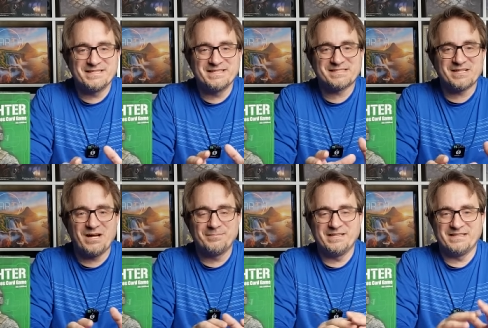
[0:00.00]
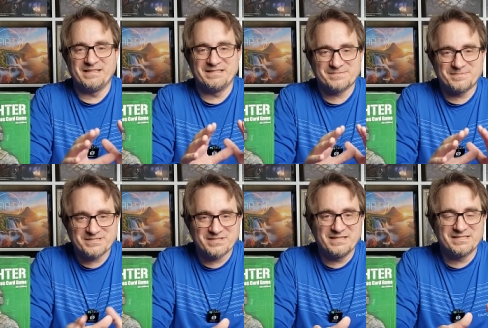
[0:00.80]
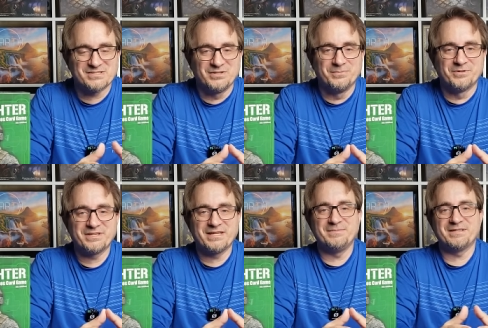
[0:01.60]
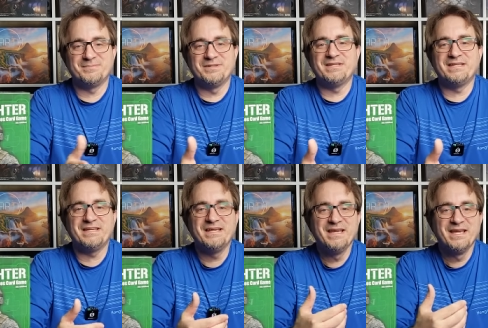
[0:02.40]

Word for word: in this hobby and especially in the solo board gaming community.